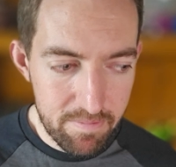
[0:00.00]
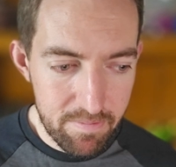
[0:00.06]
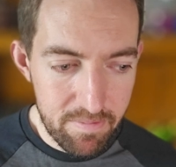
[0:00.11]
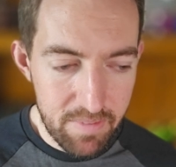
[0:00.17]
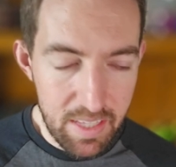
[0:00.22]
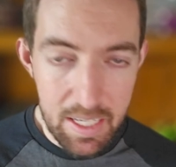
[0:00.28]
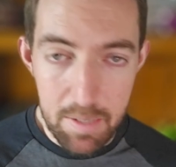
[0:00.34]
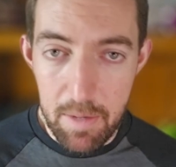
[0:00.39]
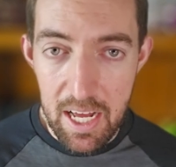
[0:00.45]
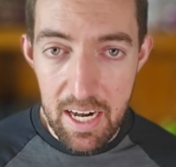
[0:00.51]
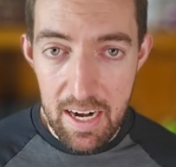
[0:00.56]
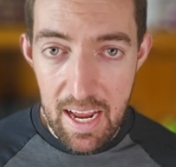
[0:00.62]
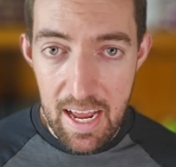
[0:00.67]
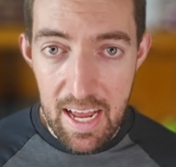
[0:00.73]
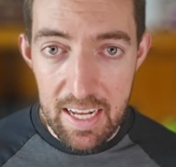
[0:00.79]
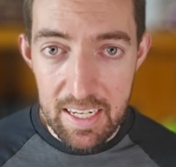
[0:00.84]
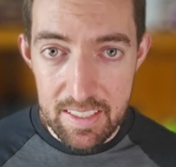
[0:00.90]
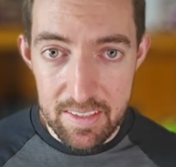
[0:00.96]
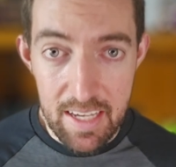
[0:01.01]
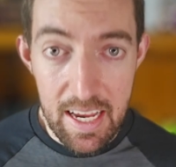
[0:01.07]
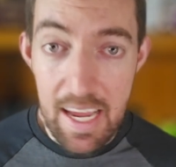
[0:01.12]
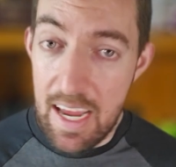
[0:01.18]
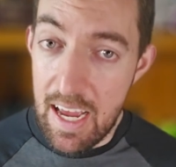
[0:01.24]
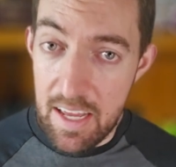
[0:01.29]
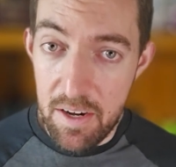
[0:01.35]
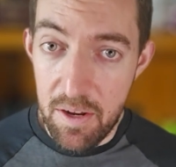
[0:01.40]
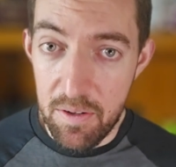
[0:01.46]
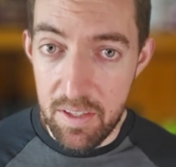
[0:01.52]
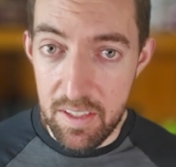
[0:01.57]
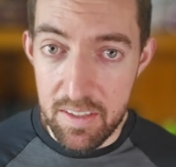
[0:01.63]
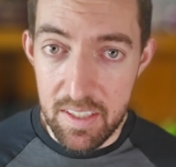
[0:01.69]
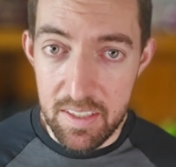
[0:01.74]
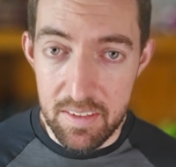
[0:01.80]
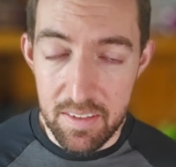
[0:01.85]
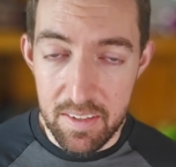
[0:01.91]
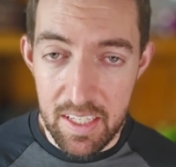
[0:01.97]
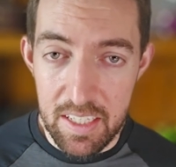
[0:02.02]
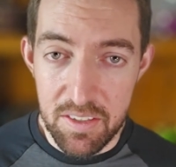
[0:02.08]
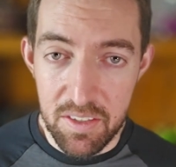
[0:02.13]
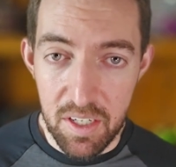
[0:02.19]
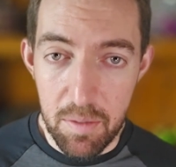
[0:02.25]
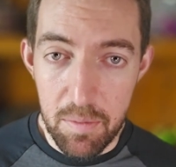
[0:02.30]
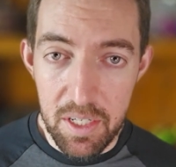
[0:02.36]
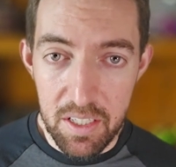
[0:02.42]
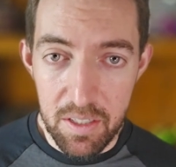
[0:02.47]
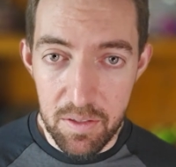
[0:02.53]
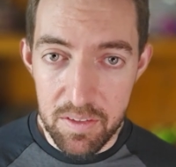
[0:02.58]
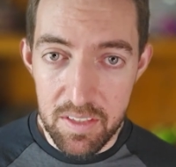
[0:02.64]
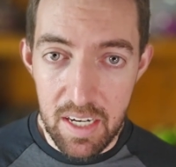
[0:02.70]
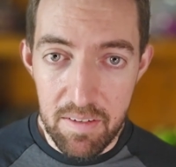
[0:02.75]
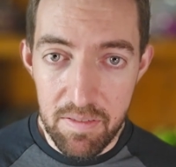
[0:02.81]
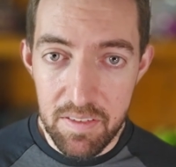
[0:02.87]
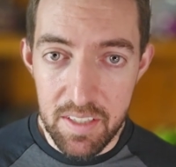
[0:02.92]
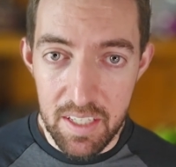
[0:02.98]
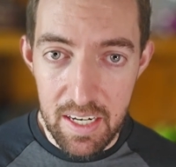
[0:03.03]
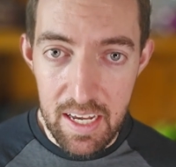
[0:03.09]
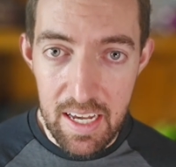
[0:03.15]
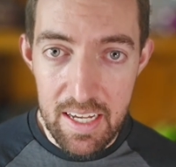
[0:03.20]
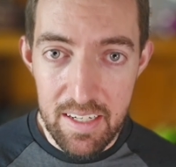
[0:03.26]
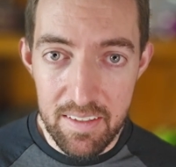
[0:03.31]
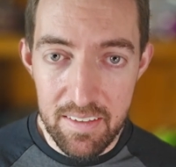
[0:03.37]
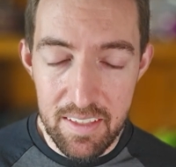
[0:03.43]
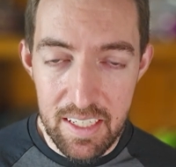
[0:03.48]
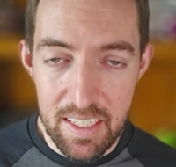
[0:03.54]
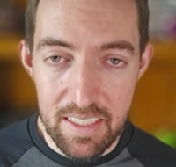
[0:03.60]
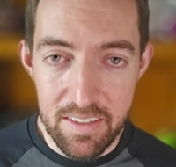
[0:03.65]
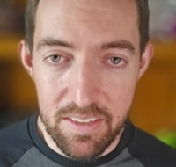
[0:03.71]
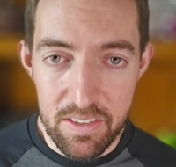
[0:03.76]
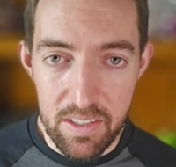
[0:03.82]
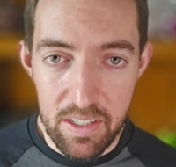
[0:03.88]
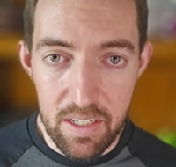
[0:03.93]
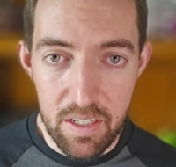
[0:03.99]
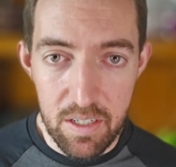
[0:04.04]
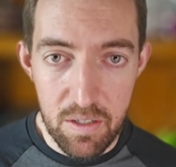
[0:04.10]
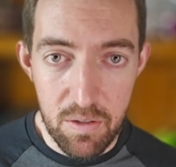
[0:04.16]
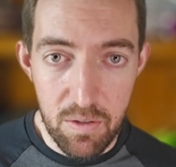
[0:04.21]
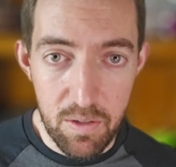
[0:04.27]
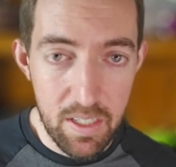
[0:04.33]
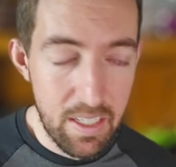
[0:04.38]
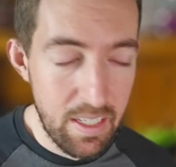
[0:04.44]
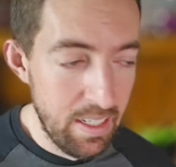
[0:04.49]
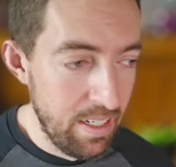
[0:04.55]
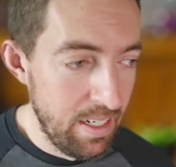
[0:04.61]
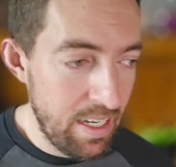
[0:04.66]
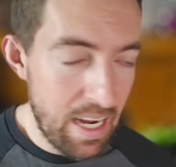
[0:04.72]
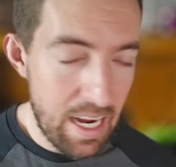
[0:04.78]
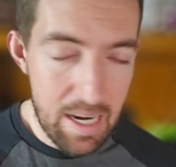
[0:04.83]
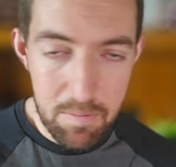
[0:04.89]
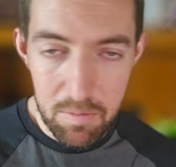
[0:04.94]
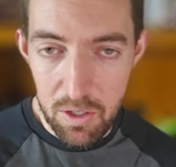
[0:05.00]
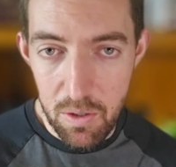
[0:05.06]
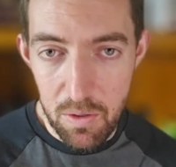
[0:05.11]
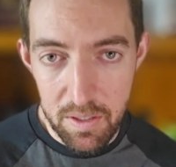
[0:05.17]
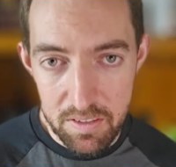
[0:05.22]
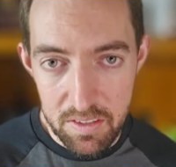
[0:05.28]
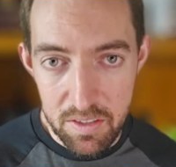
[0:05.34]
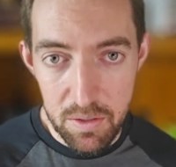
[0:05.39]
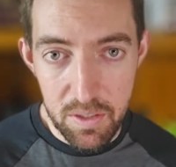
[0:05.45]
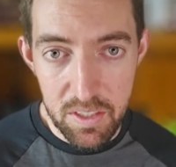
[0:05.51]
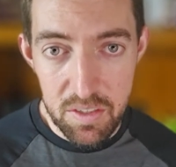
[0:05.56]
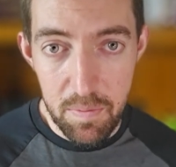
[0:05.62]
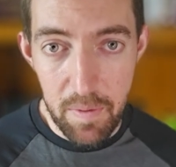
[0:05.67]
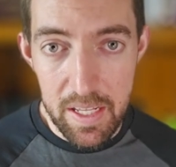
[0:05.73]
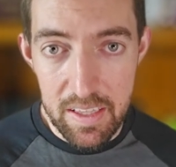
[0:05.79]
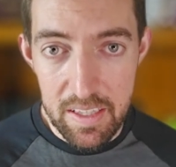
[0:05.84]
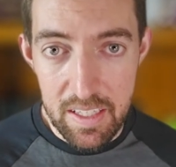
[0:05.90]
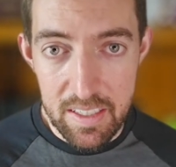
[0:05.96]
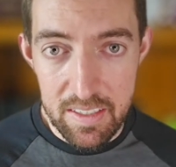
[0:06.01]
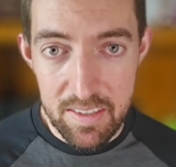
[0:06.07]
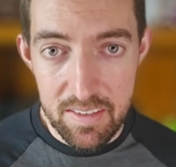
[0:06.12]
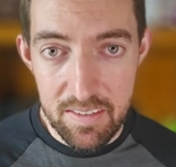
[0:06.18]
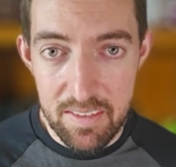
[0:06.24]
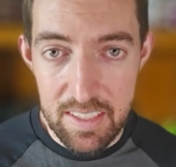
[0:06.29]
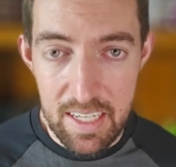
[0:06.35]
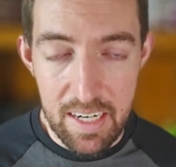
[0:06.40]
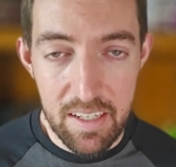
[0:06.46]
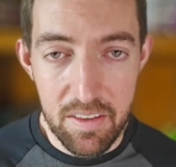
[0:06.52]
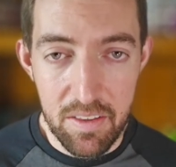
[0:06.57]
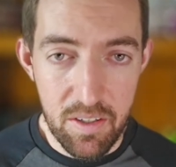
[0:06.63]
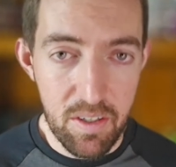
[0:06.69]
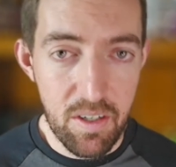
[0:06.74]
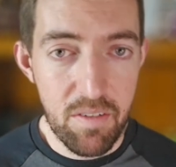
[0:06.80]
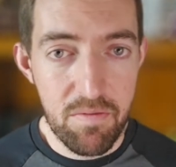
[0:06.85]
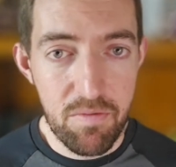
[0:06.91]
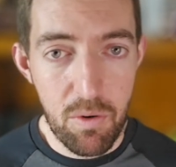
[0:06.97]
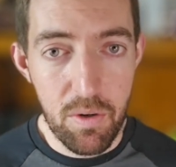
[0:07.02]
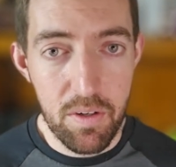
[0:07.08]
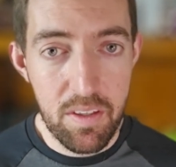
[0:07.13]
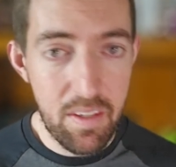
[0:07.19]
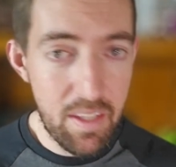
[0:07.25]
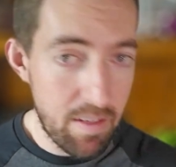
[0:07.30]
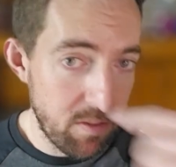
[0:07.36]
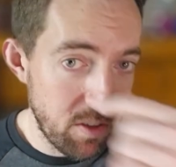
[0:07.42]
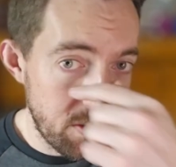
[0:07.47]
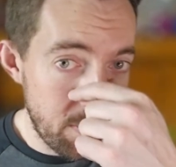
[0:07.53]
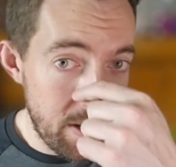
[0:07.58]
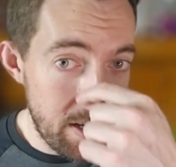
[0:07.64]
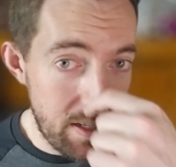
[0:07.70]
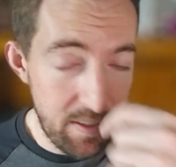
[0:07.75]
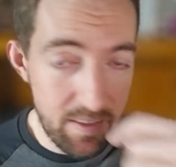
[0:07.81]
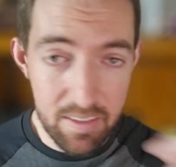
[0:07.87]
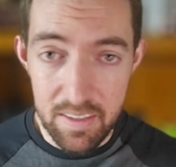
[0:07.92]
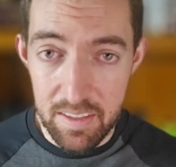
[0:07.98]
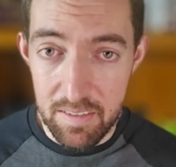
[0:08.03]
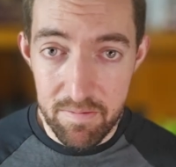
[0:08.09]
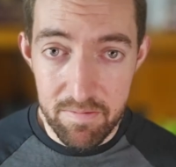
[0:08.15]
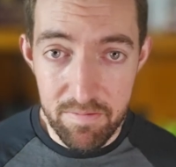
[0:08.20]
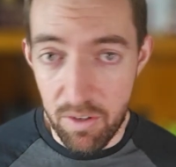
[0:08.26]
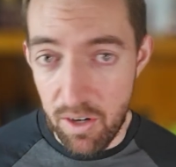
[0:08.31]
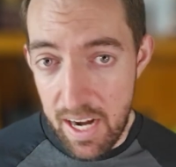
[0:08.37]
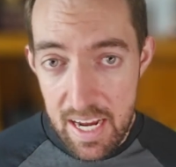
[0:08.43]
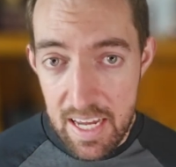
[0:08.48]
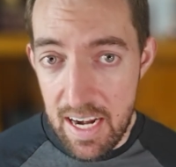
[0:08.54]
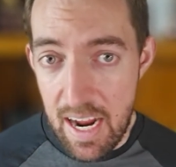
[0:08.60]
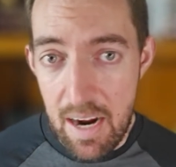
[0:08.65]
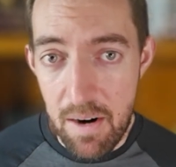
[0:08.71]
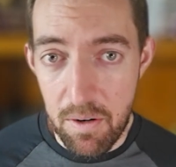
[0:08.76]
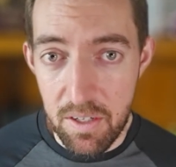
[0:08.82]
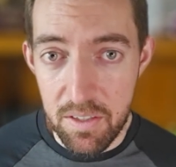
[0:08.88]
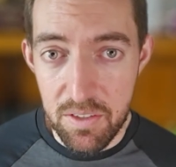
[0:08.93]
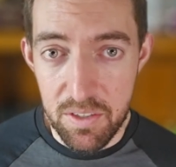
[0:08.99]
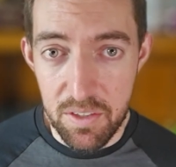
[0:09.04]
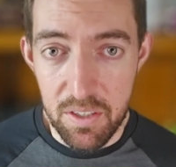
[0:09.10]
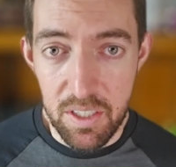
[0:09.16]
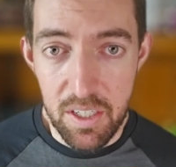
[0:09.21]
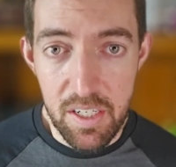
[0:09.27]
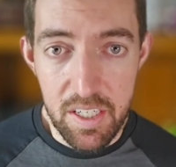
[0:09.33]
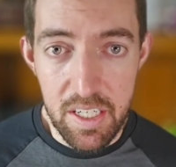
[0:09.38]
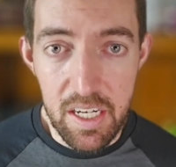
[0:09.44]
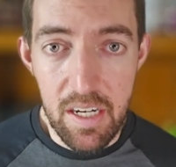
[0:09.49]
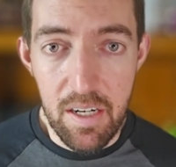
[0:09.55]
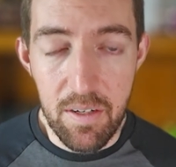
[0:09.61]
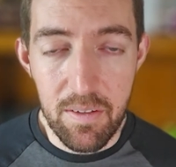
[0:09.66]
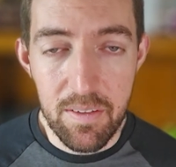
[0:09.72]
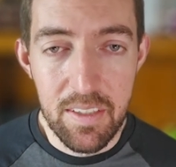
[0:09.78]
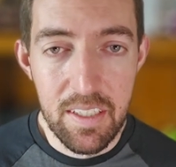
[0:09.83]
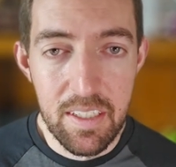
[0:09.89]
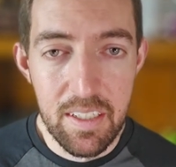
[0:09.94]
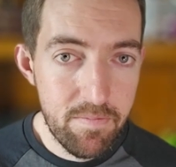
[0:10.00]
Think about it as, hey, I know that things are going to be a little tough today, and so I'm going to expend this second, third, fourth level spell, and for 8 hours, you're good to go.